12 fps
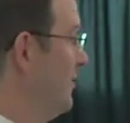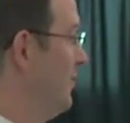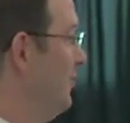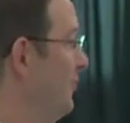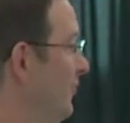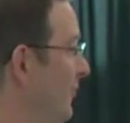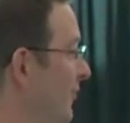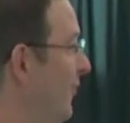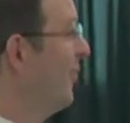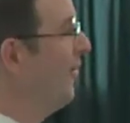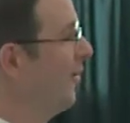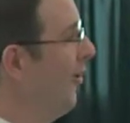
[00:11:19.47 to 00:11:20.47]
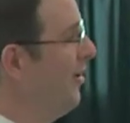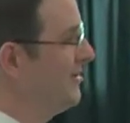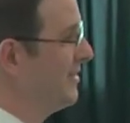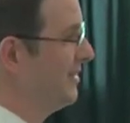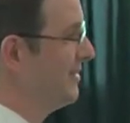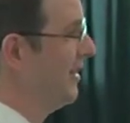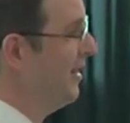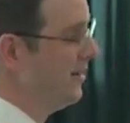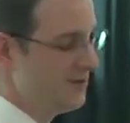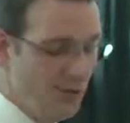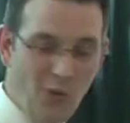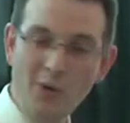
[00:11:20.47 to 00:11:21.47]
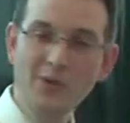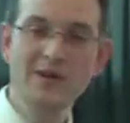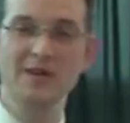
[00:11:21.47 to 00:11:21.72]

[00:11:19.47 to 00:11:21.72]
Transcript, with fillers: to, for their courses. So what we